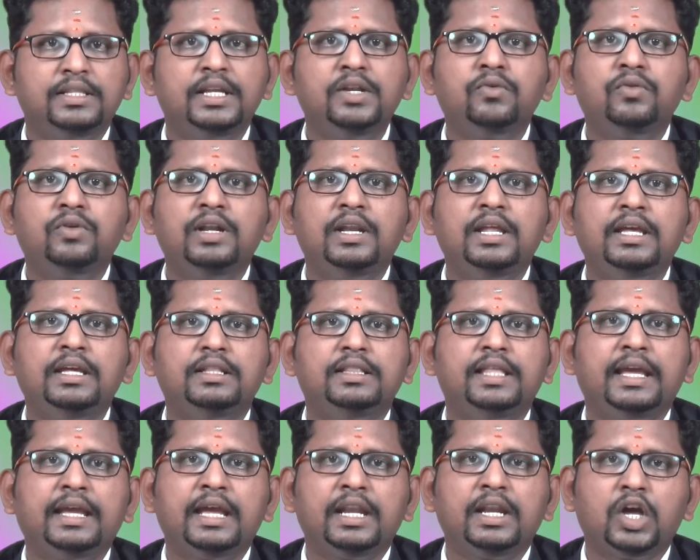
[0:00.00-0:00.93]
then
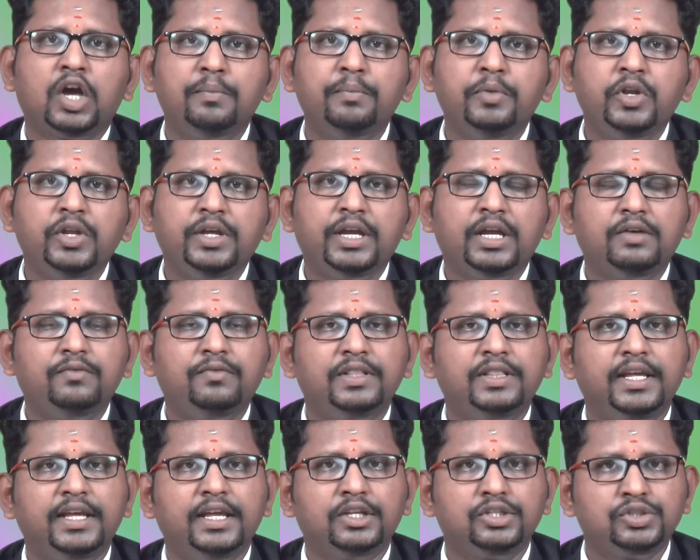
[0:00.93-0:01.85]
only they can communicate
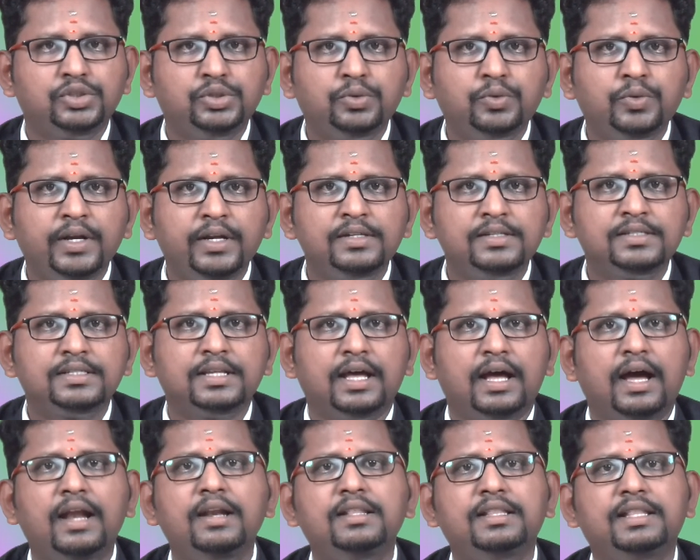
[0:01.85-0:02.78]
with their
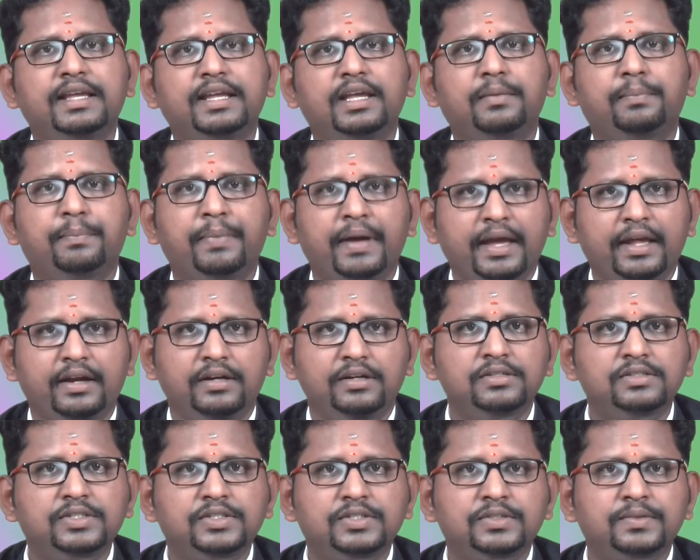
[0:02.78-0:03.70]
students and their
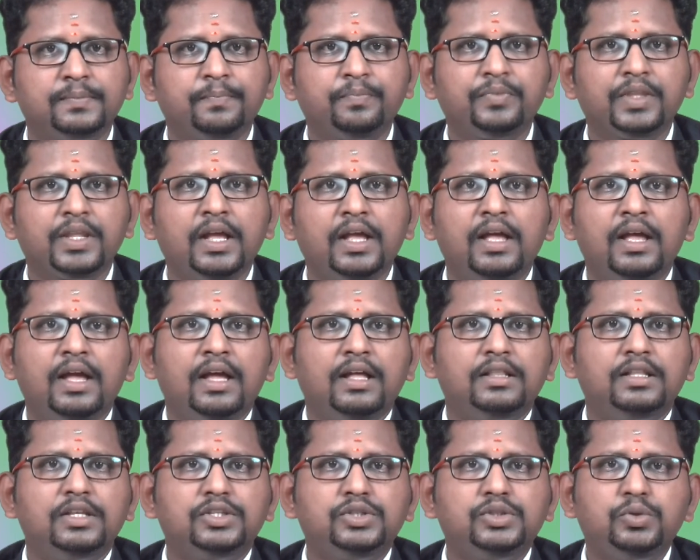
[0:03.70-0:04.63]
parents.
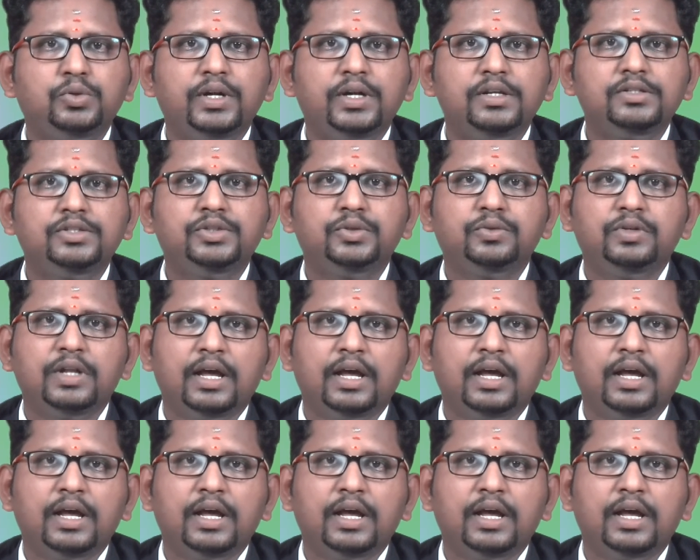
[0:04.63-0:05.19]
The students